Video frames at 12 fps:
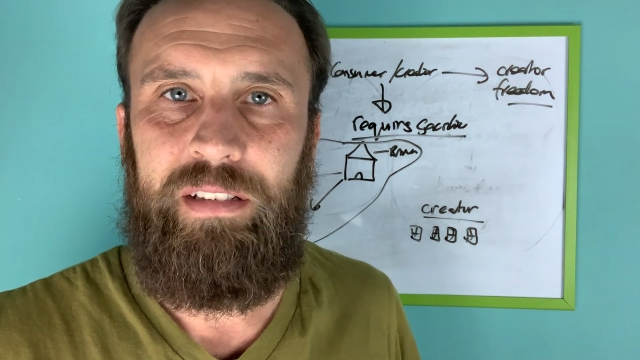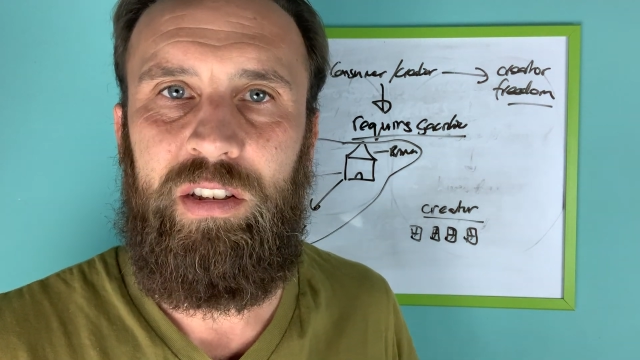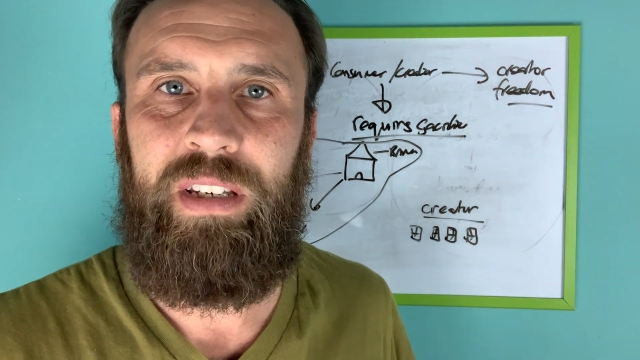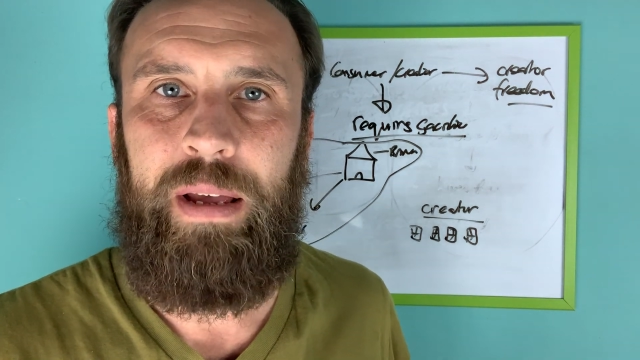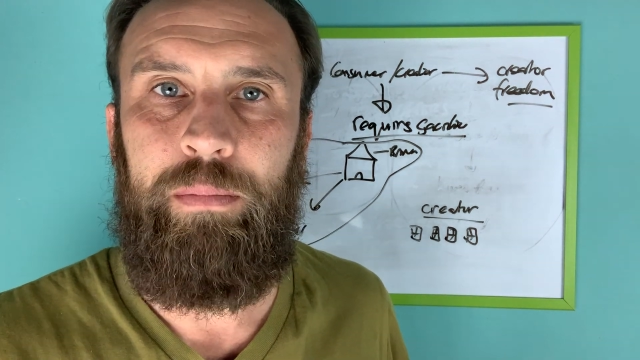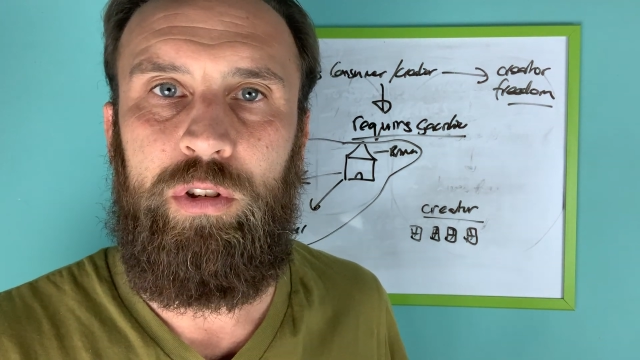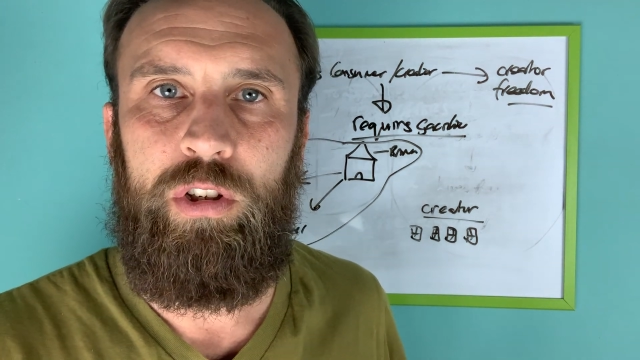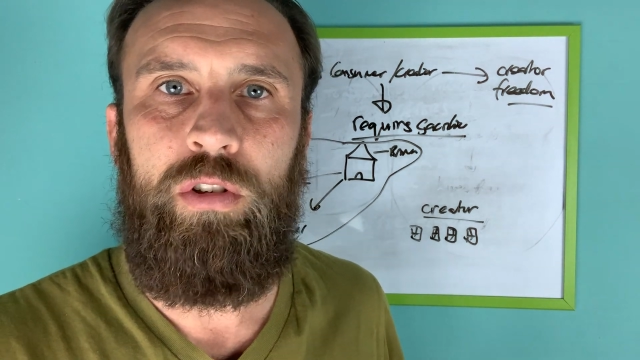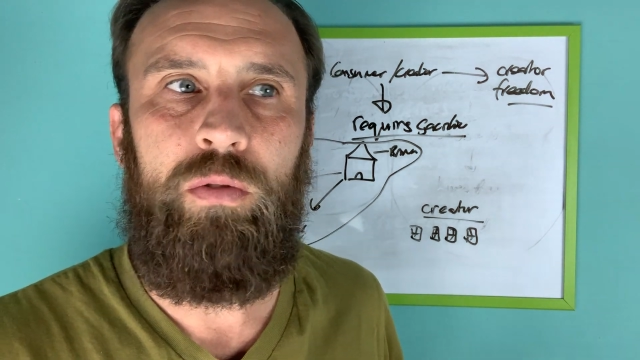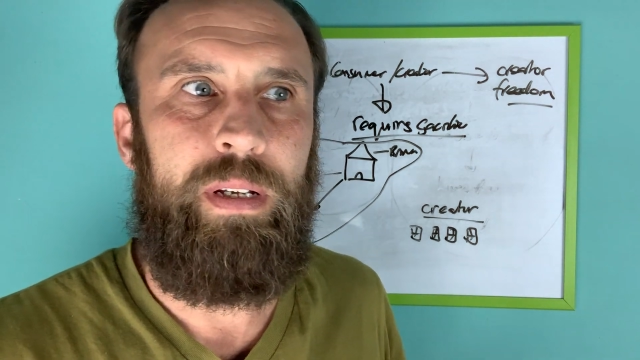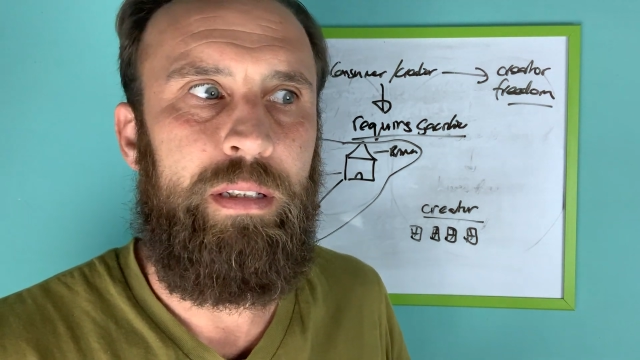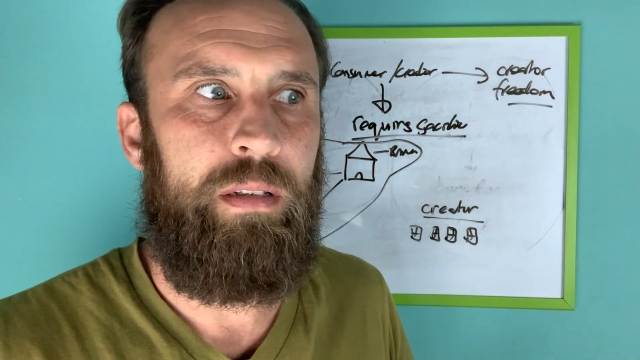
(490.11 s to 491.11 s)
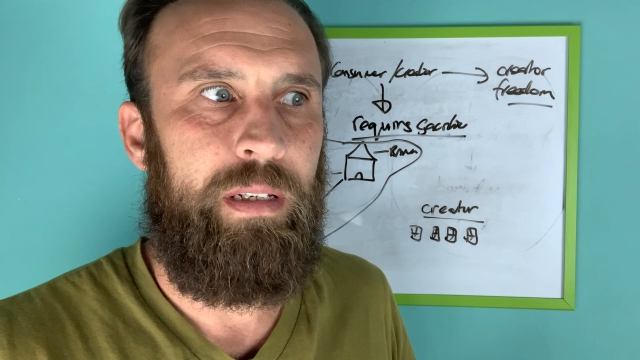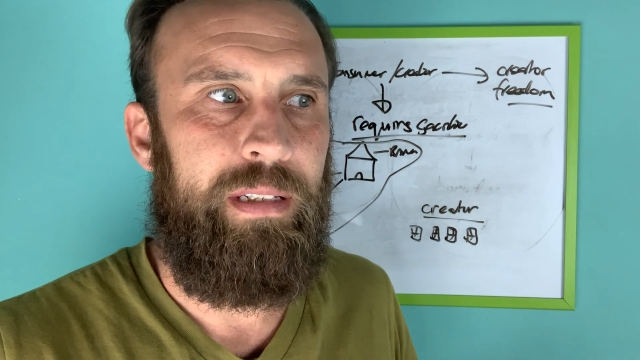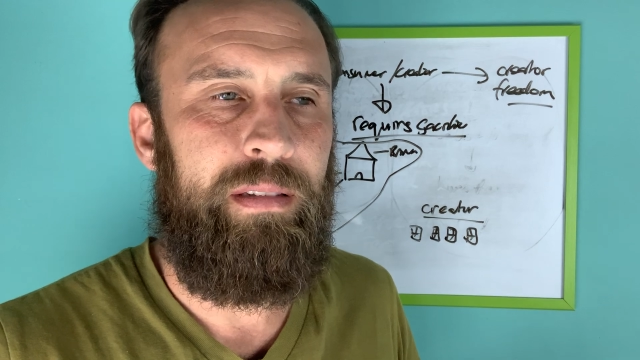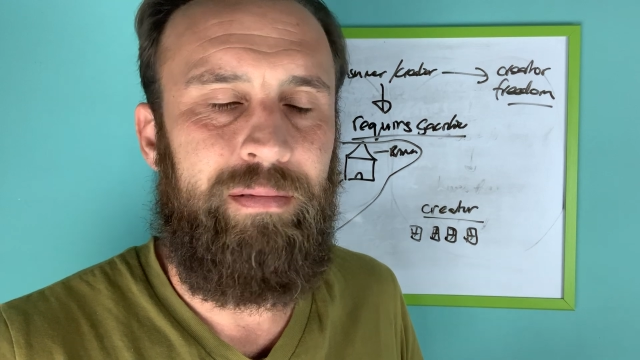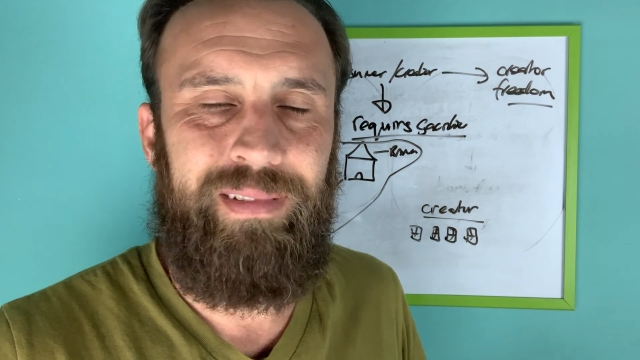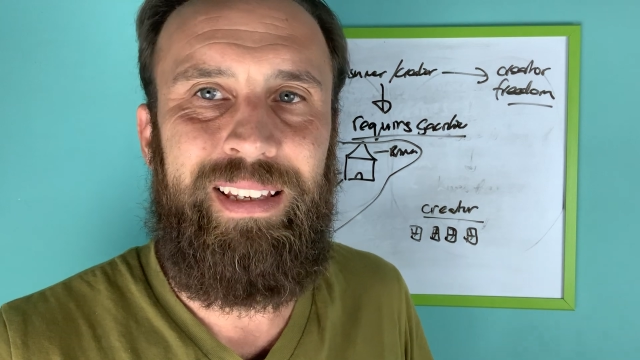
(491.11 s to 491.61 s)
step 2
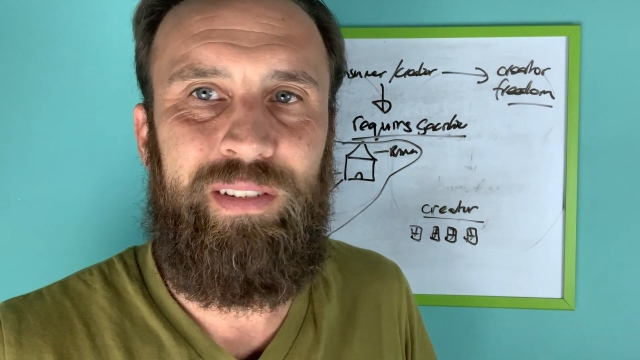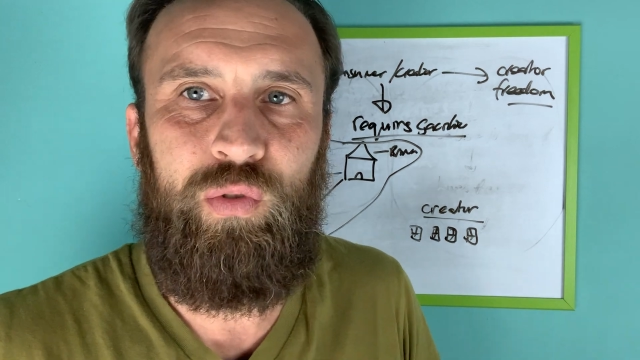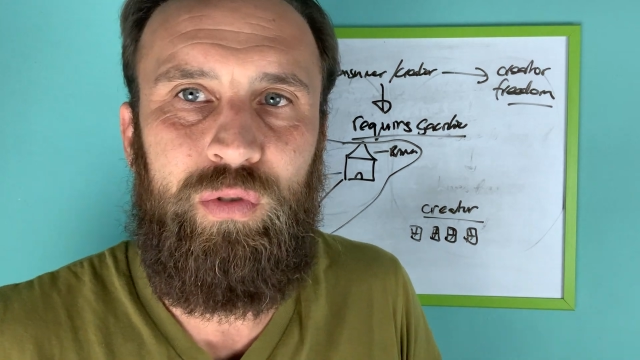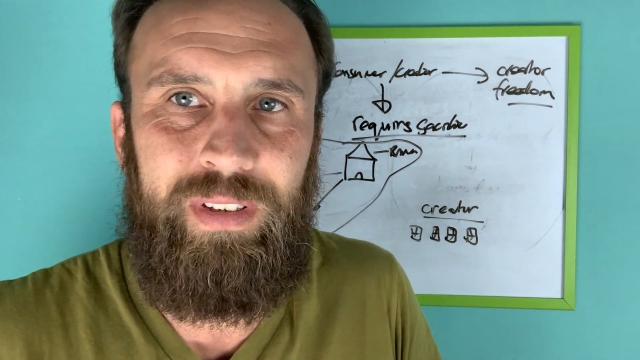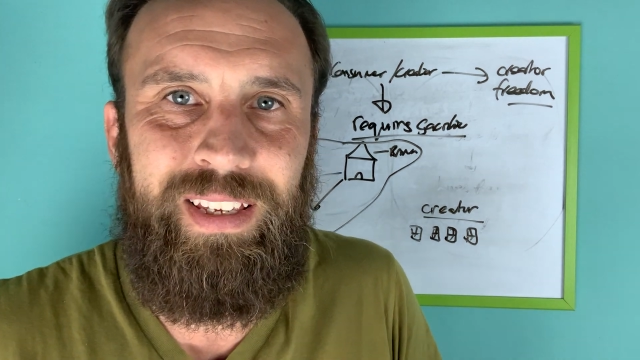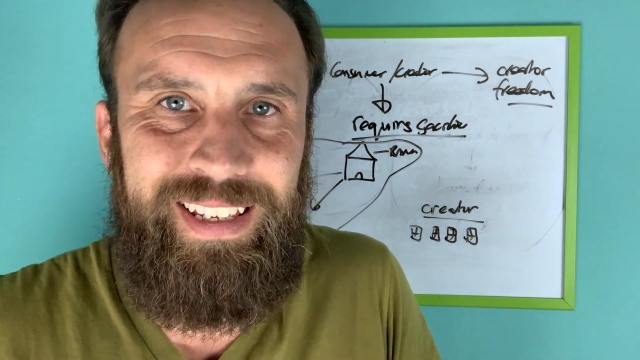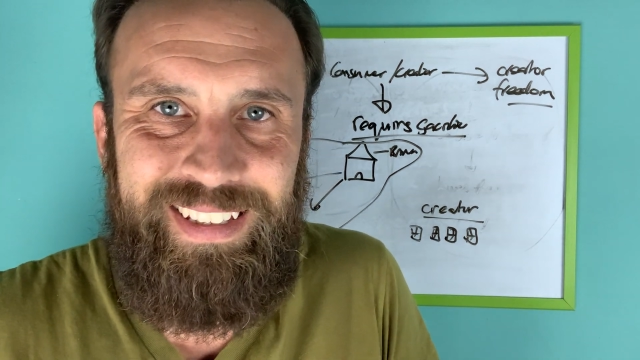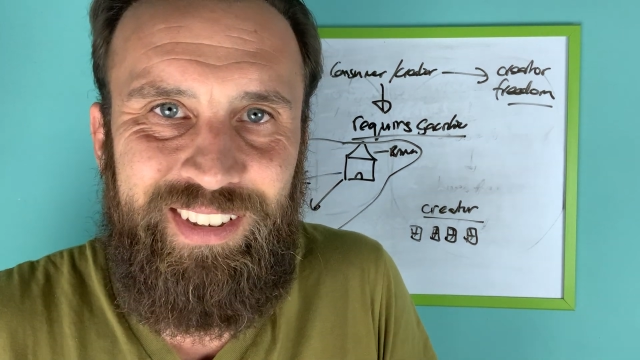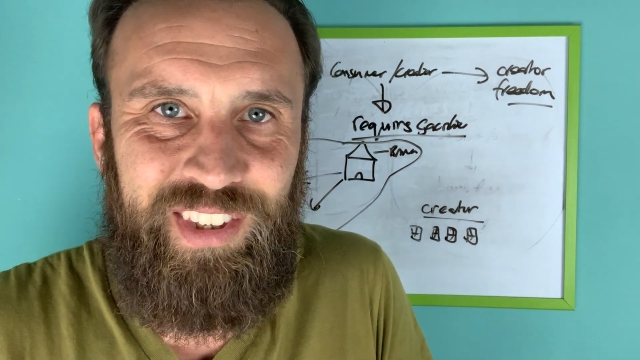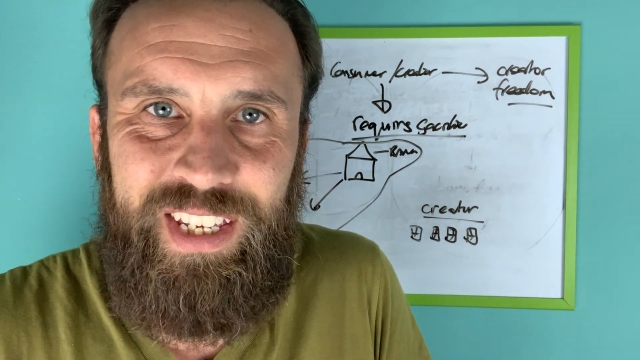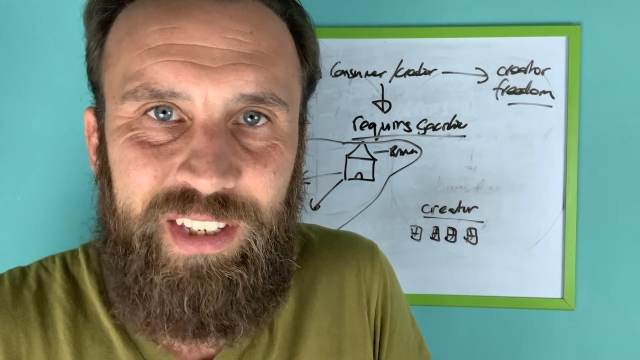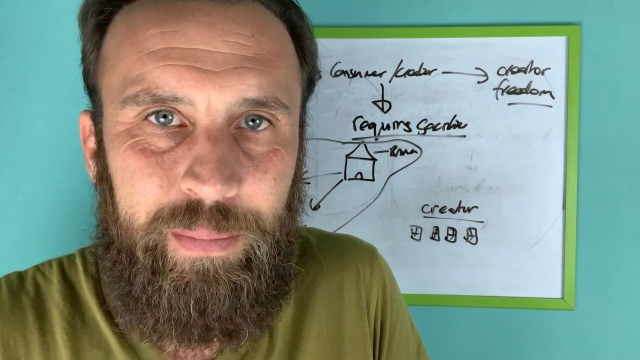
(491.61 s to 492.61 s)
is this.